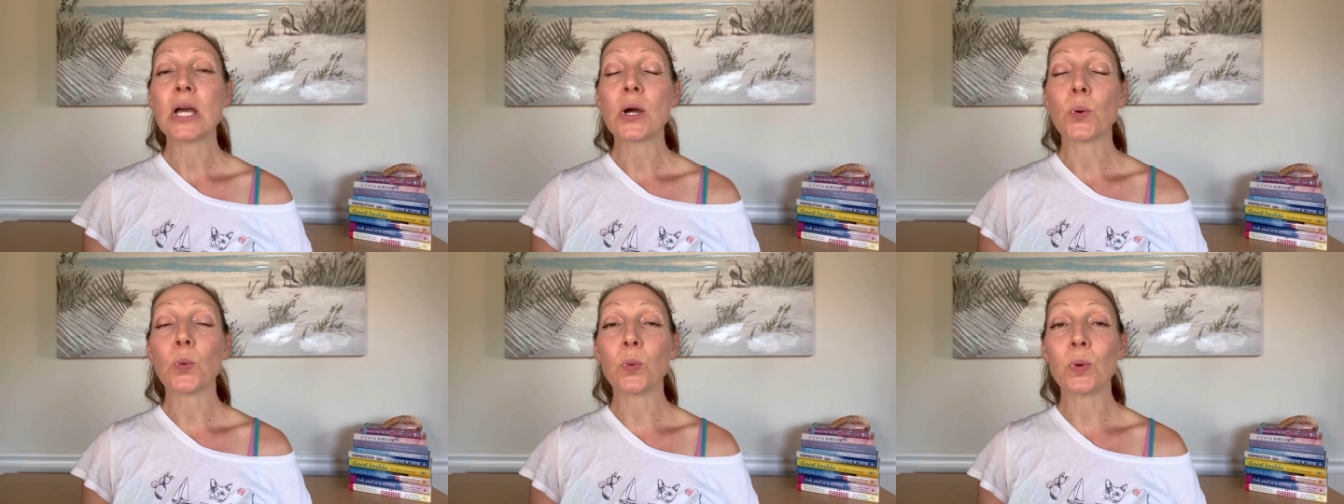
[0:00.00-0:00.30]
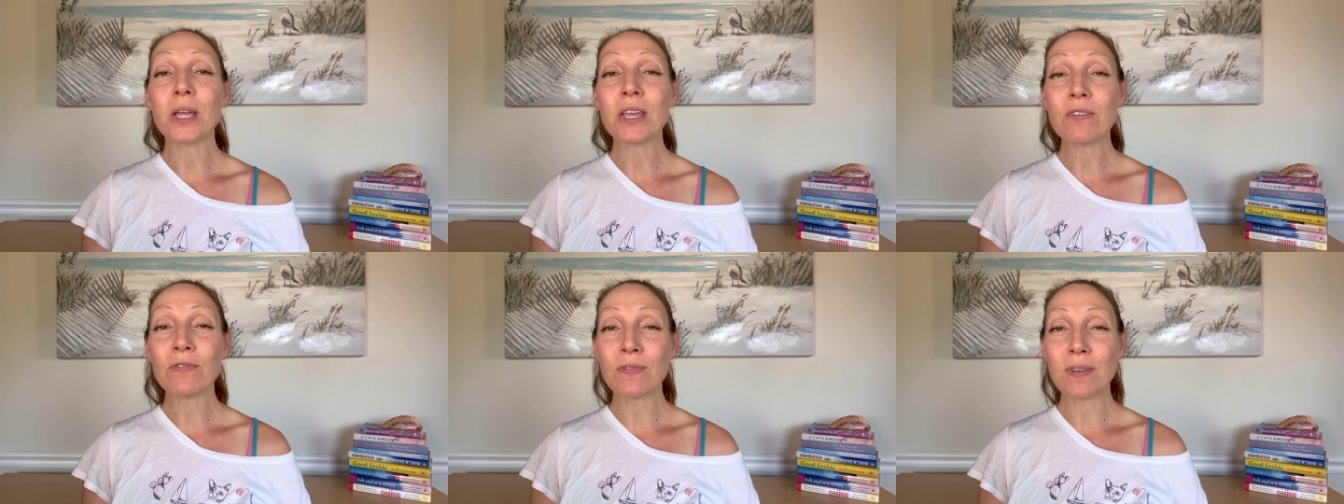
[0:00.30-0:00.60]

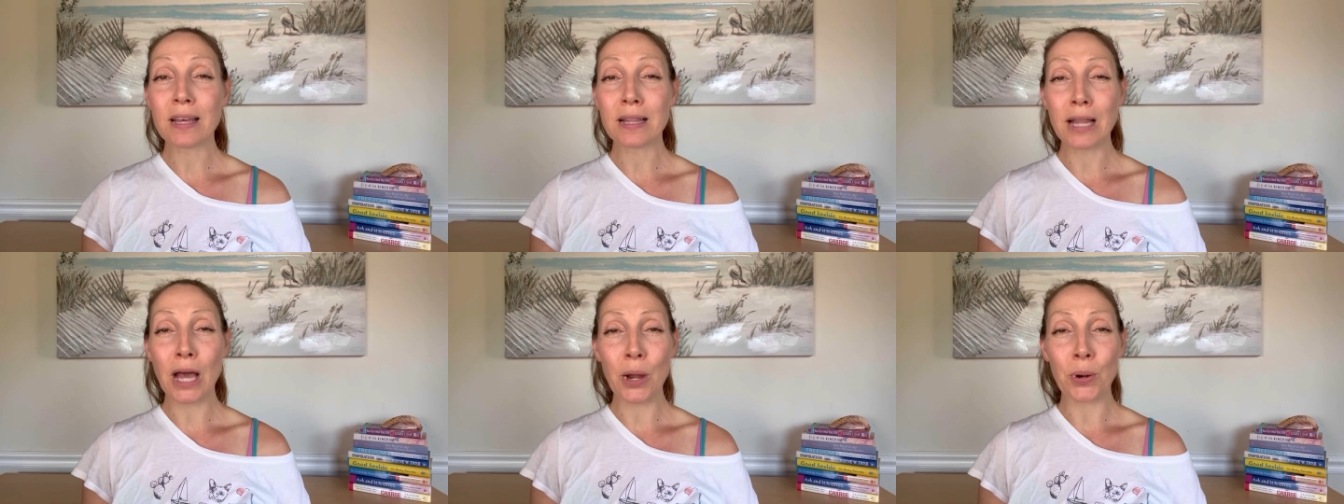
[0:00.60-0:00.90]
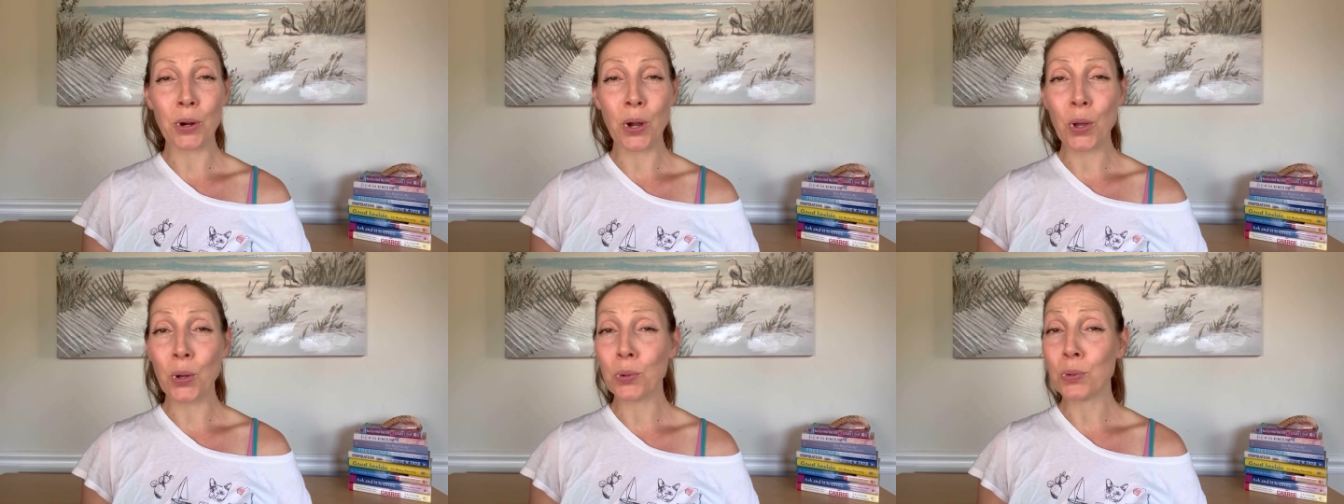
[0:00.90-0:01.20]
we feel
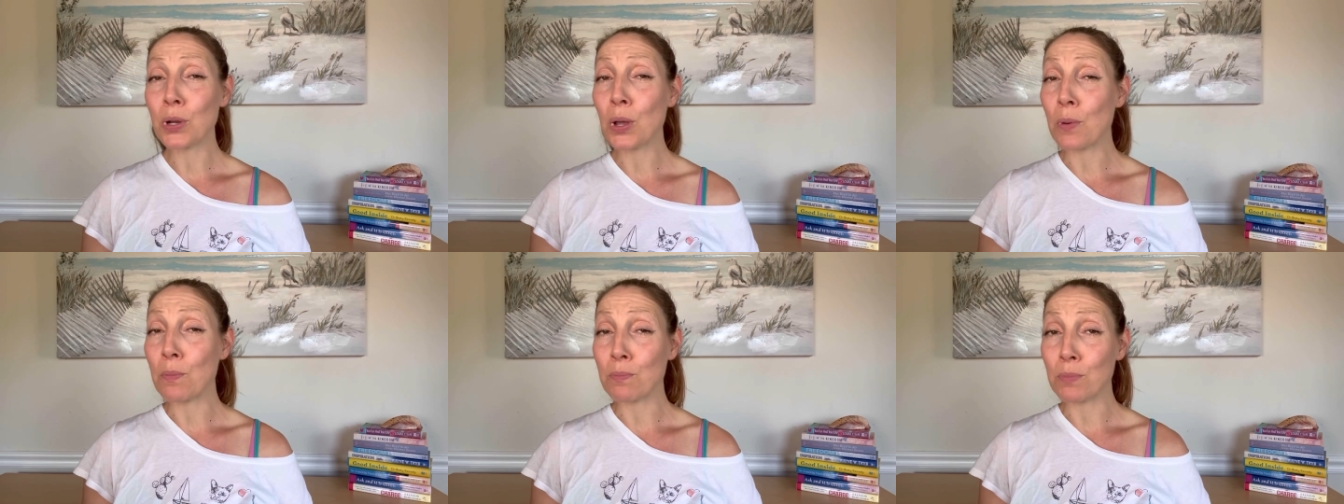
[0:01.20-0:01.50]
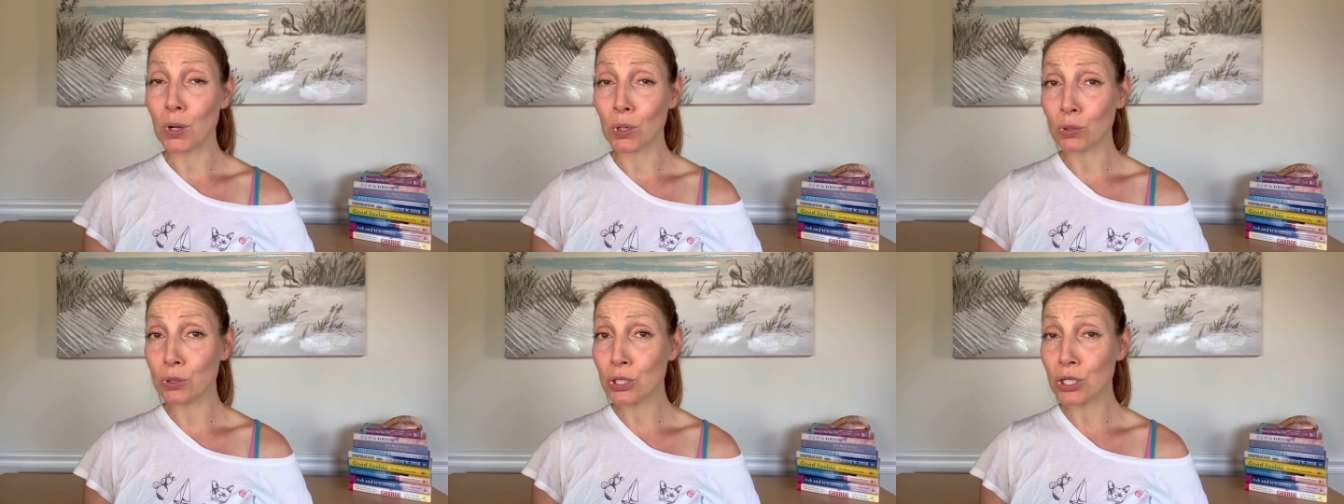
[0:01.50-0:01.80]
our own
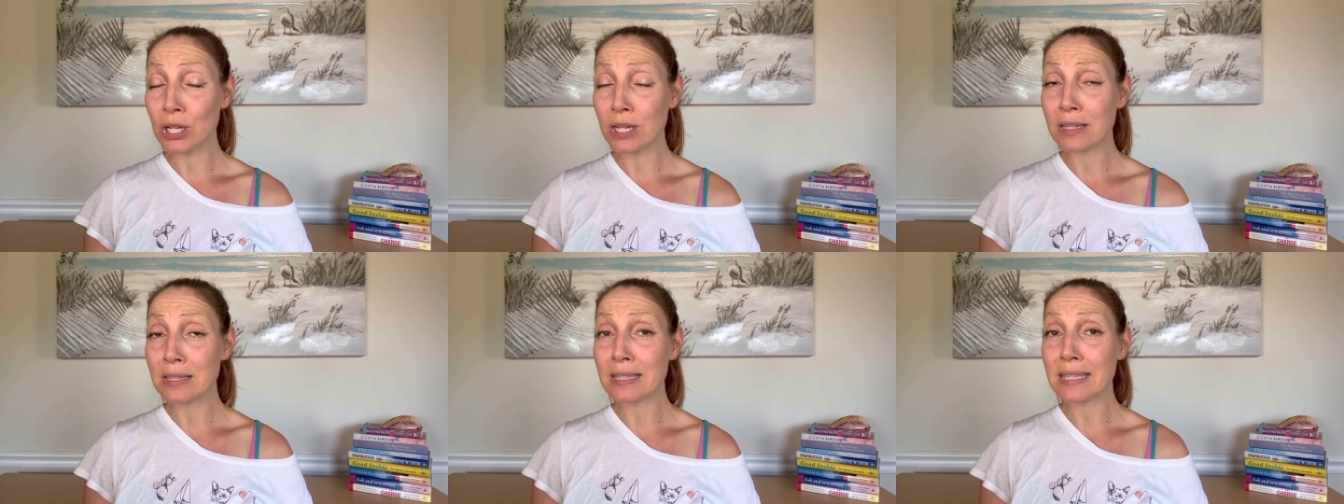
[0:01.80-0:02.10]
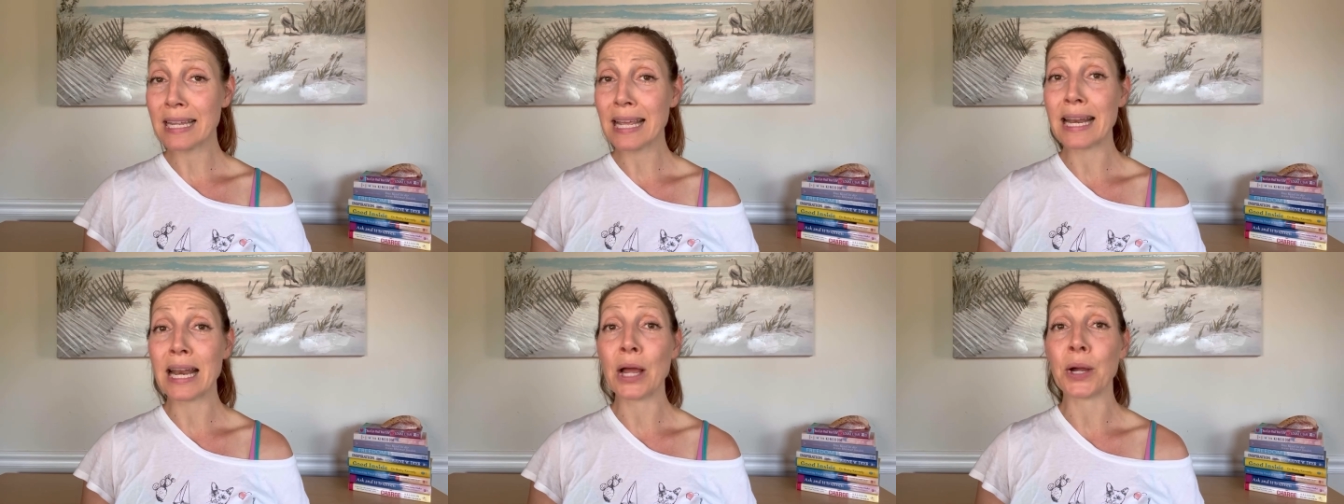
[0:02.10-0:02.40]

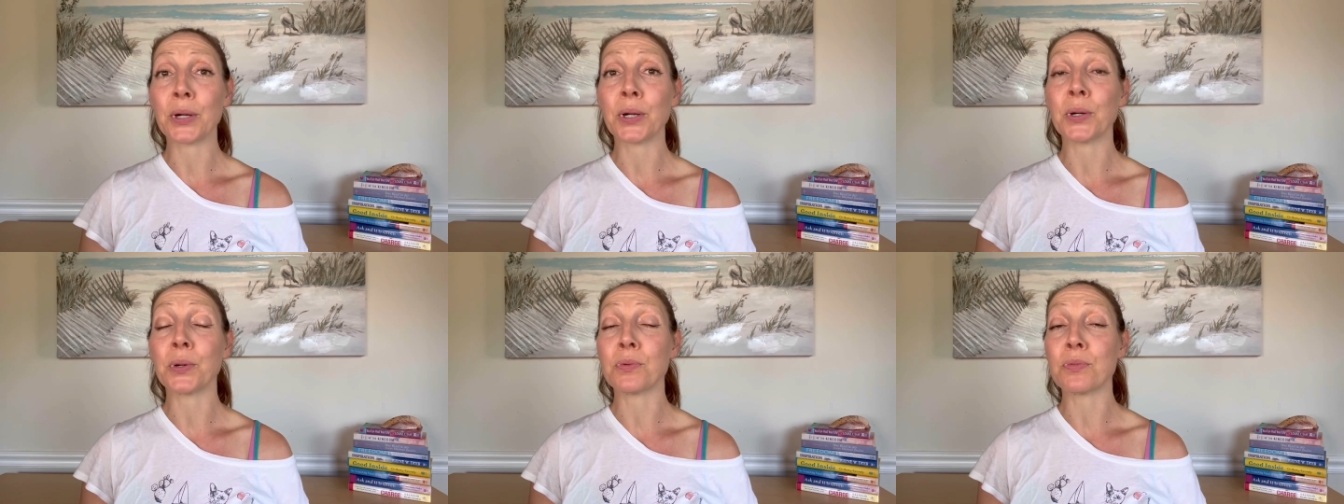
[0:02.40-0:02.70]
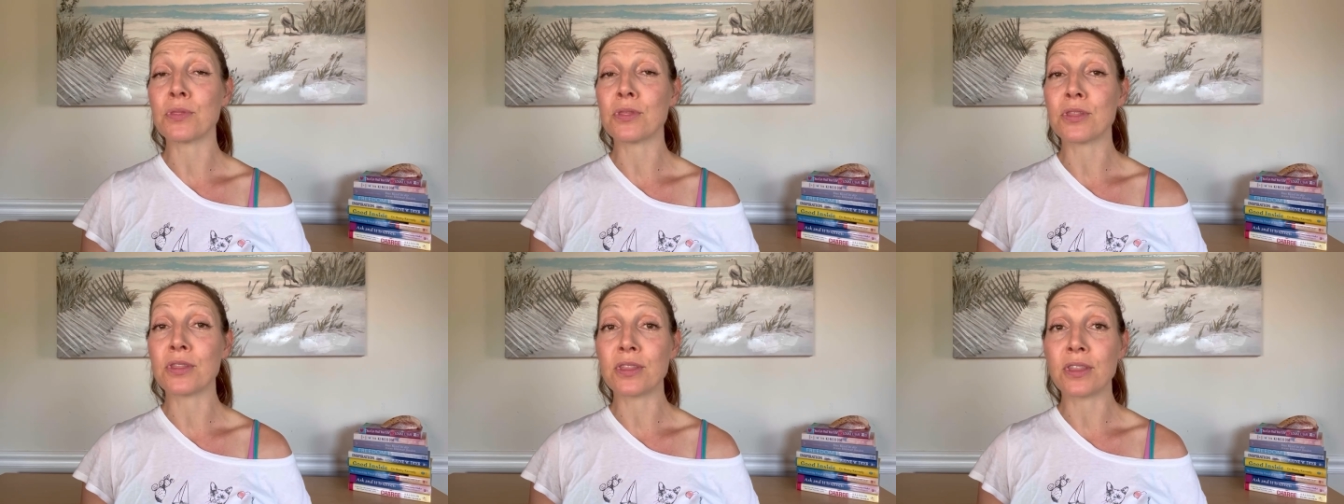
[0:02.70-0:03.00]
emotions and our own